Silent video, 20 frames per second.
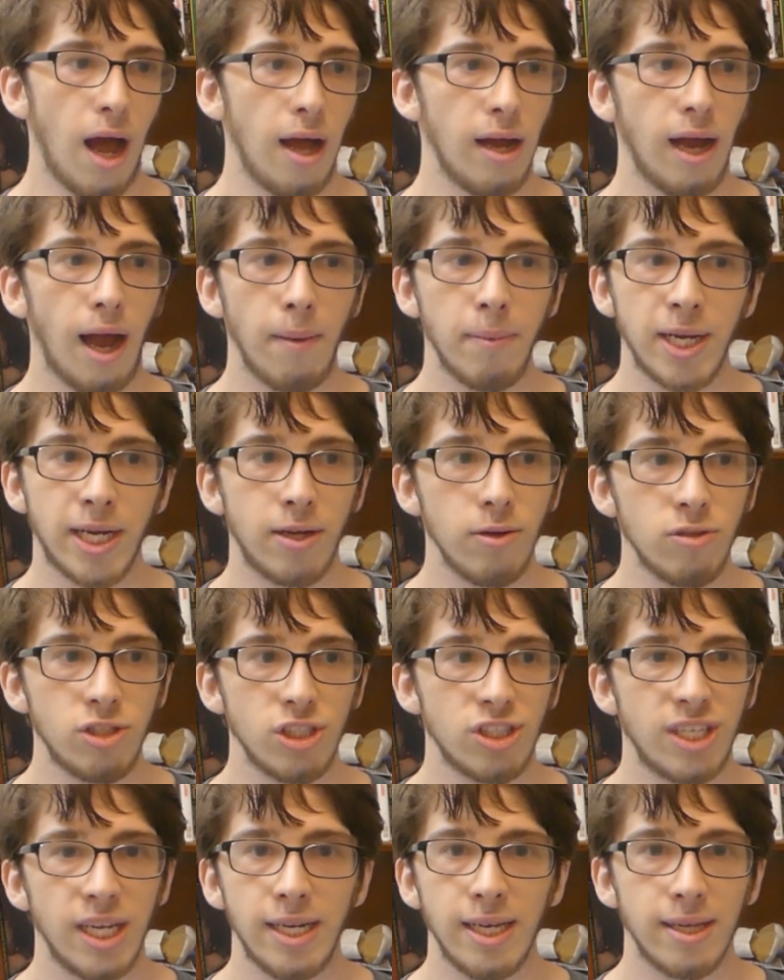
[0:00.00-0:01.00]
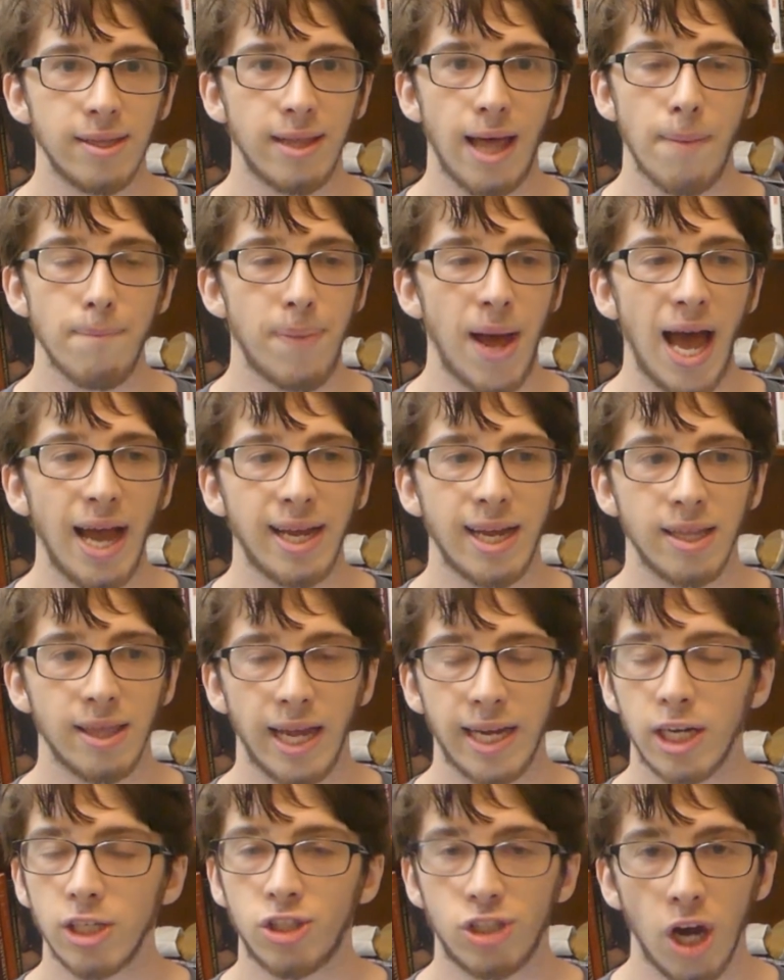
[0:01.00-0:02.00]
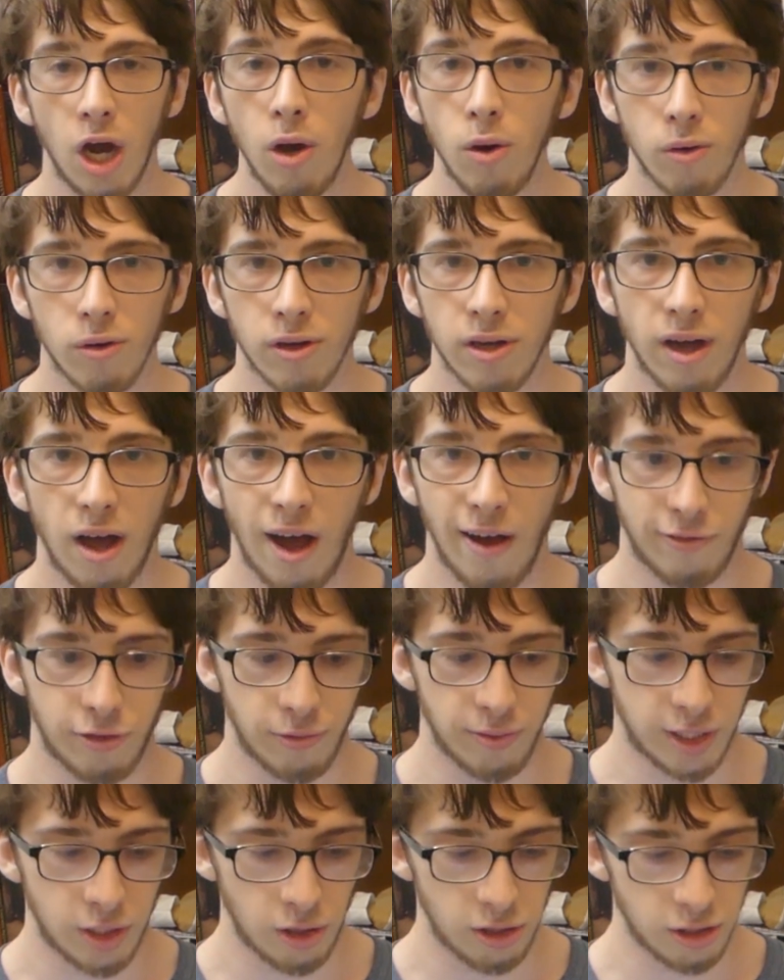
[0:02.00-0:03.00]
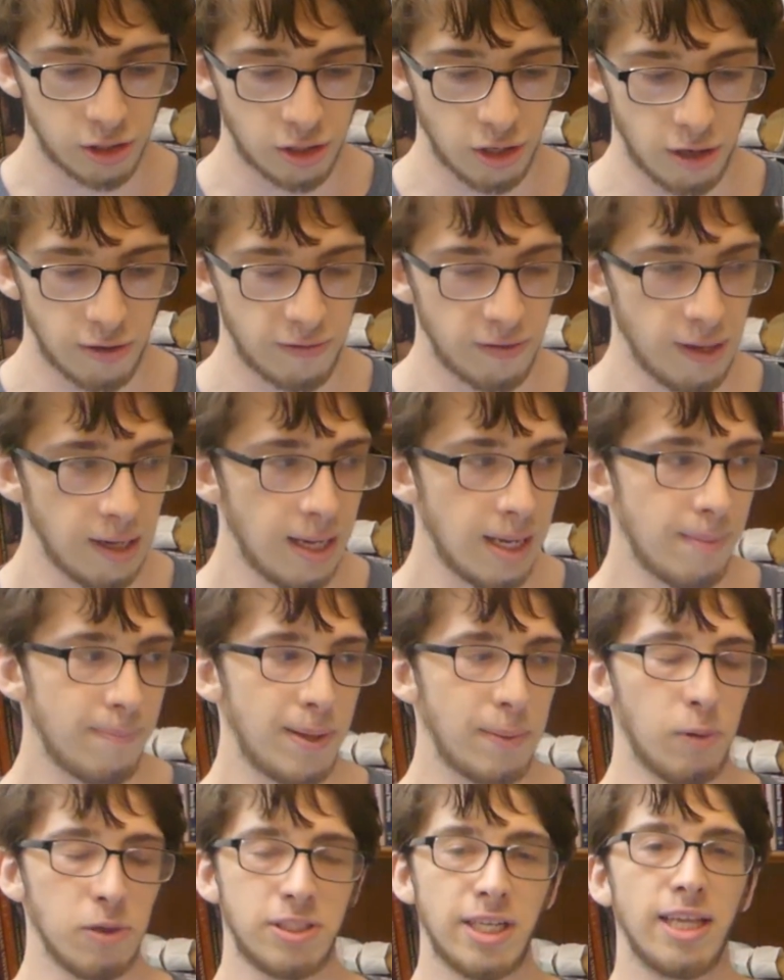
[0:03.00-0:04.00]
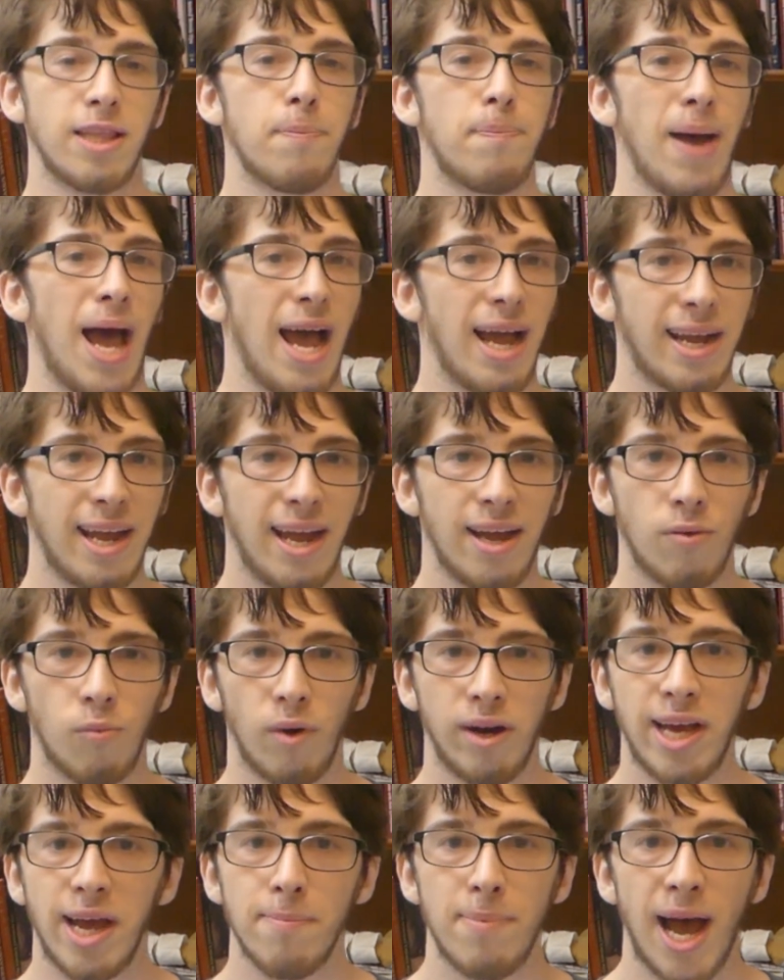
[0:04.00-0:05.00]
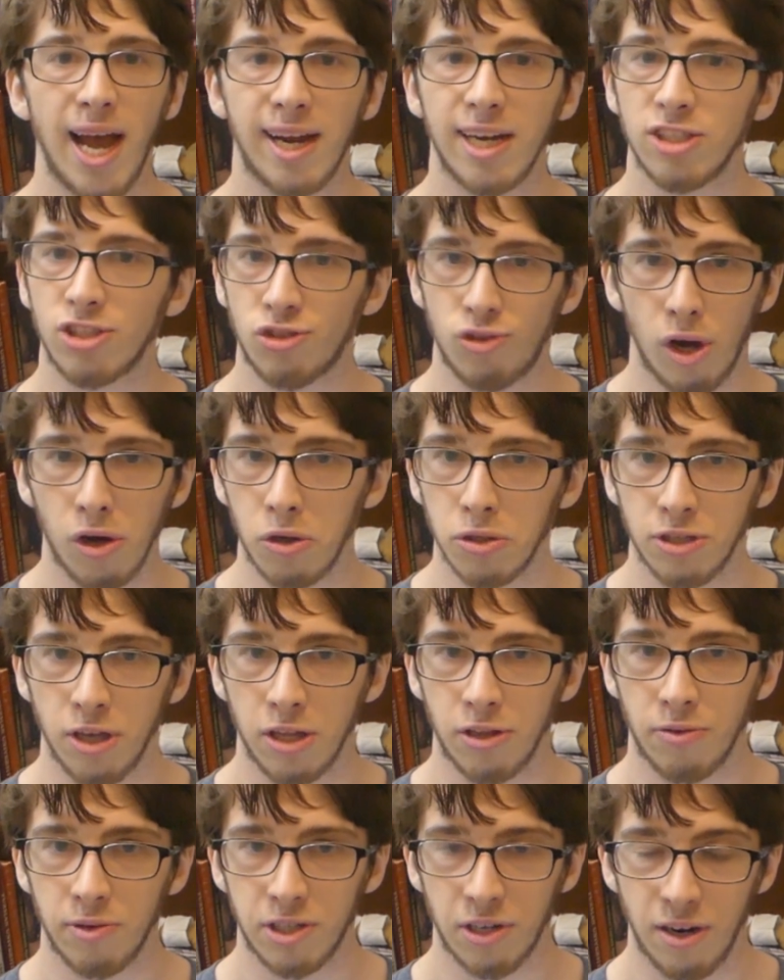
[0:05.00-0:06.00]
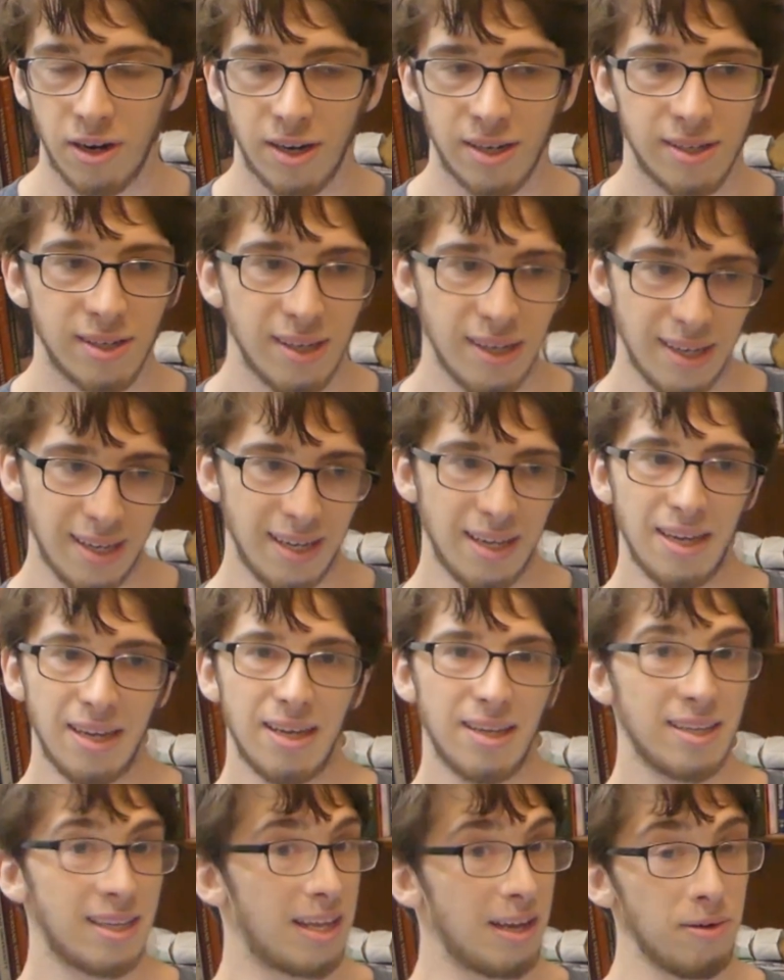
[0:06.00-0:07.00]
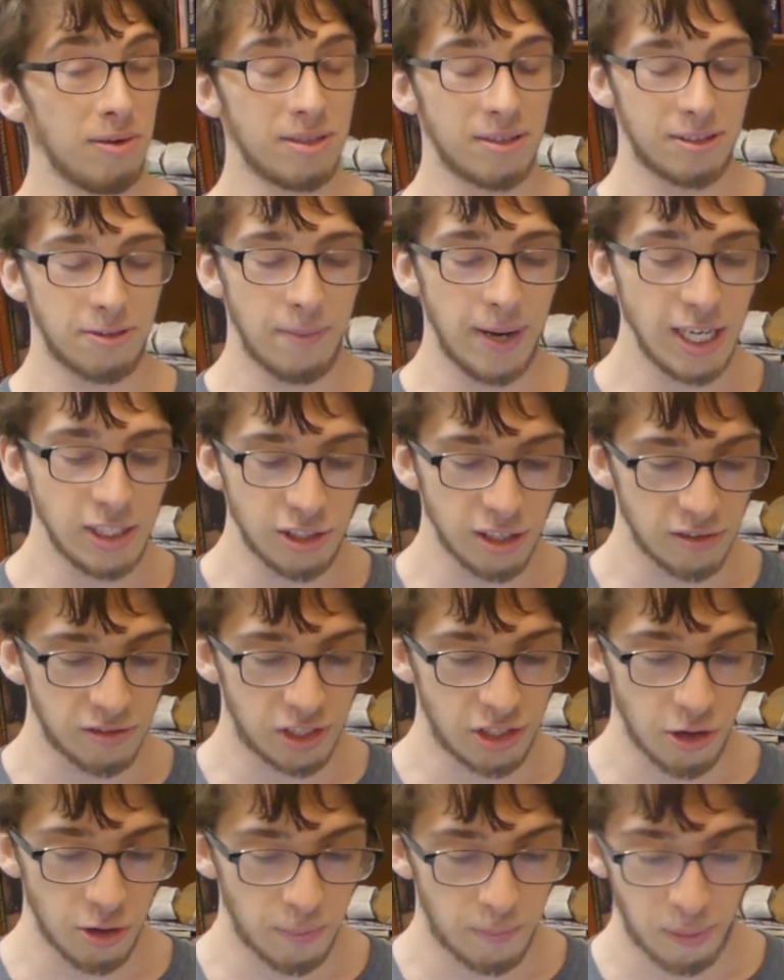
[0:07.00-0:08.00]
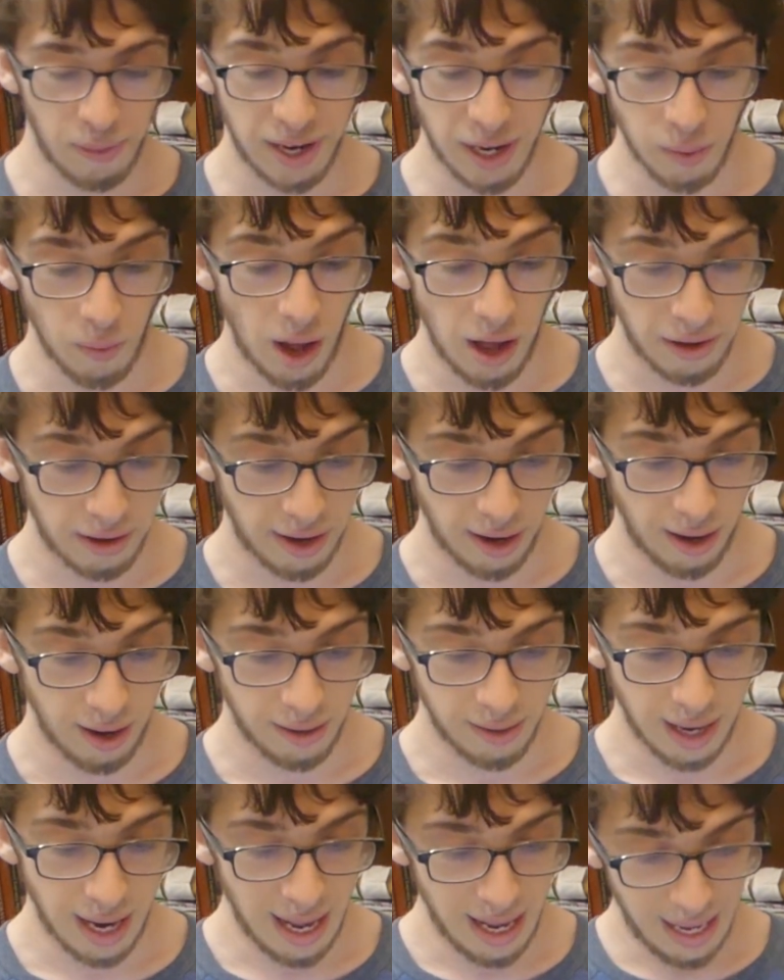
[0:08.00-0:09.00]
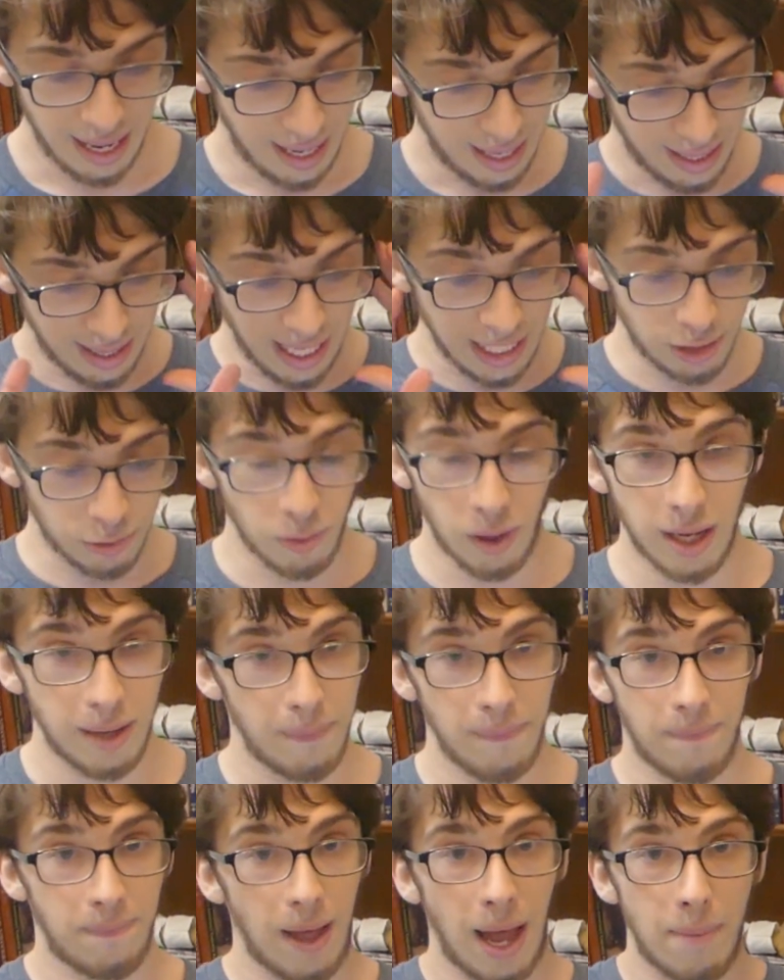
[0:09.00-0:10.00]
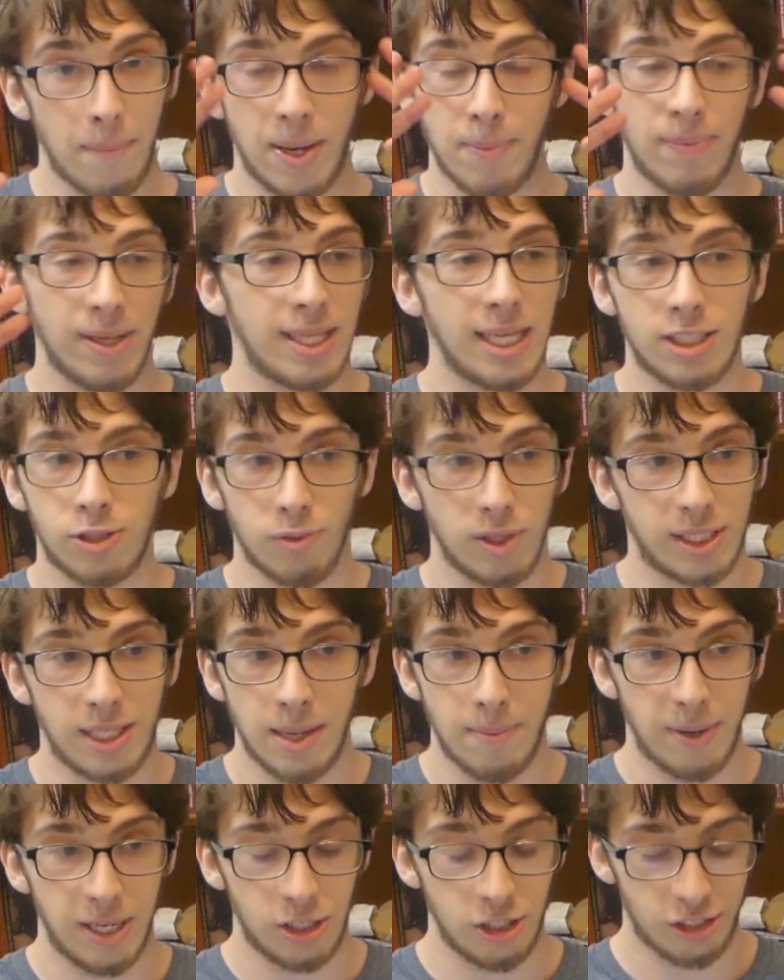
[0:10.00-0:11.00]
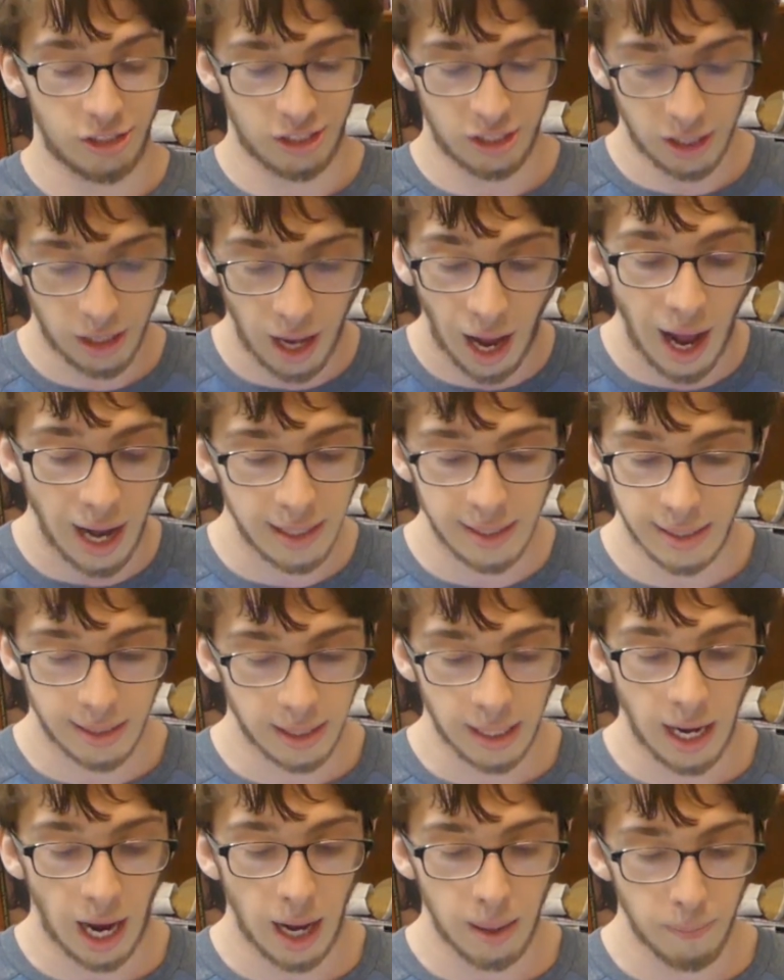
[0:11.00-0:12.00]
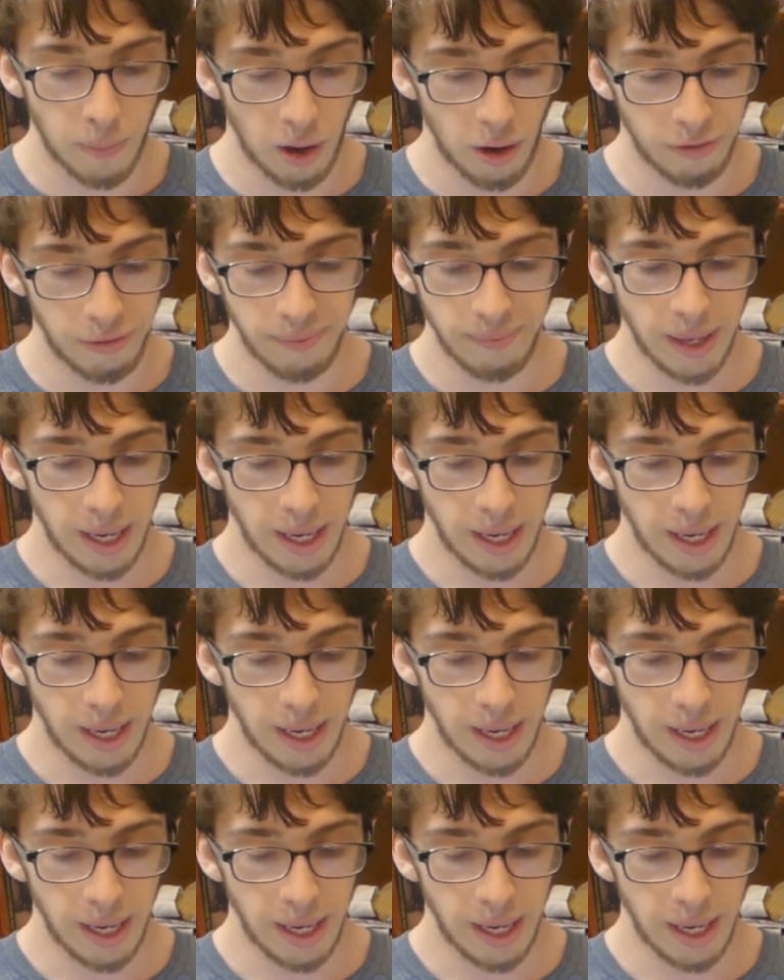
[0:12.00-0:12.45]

I mean, he was just hitting that backhand like a joke off the return to serve. People say the backhand, one-hand backhand struggles on the return. Dimitrov's doing pretty well here. This was him in just God mode.